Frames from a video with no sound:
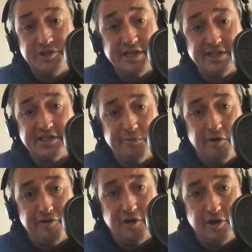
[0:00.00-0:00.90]
system
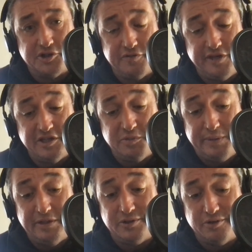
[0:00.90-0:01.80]
or philosophy is
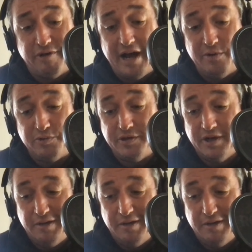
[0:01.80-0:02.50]
built around